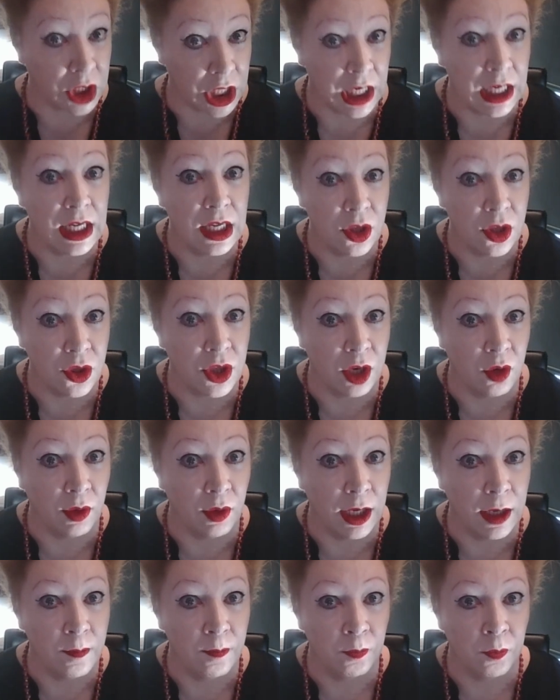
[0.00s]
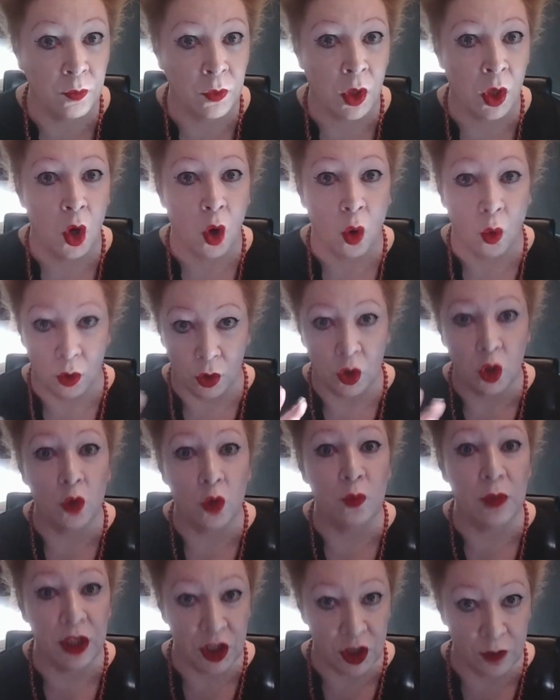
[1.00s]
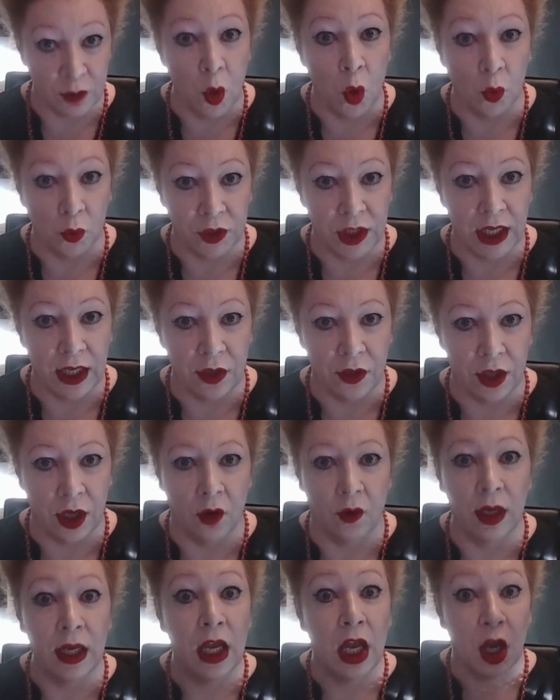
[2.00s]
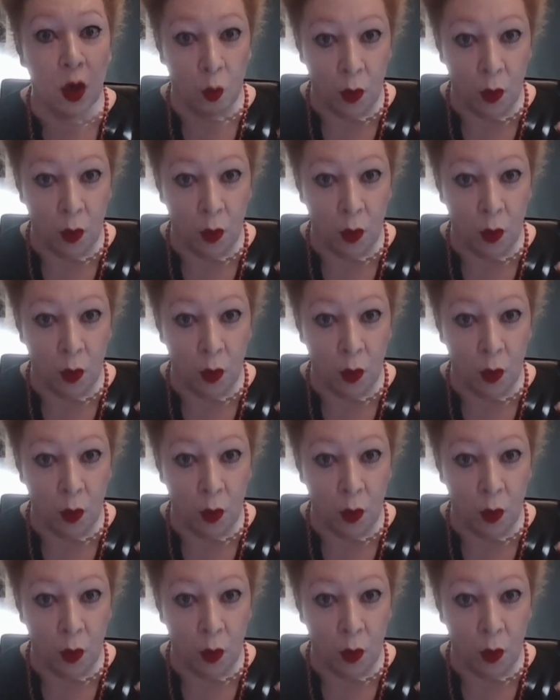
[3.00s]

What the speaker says: T theory, or it could be small t theory.